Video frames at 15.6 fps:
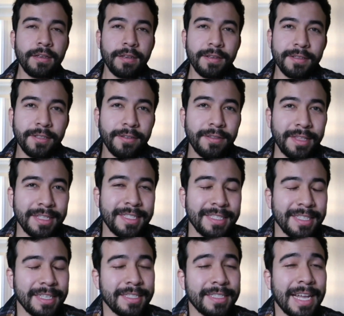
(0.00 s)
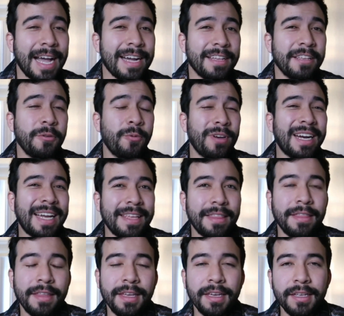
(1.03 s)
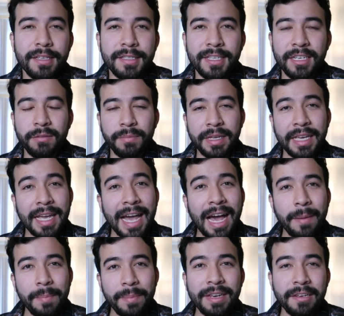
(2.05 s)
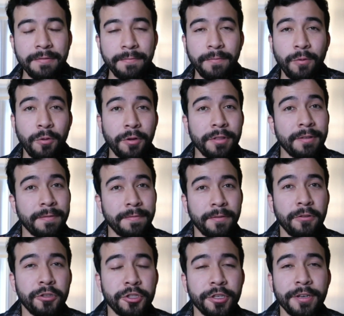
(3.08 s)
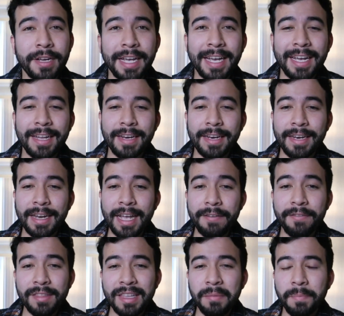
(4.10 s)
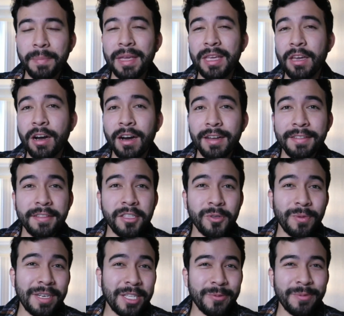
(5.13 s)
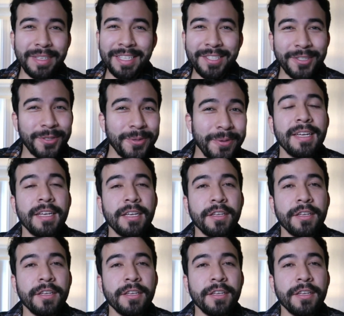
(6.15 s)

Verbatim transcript: So this is exactly what I think is going to be happening for the future and everything beyond 2022.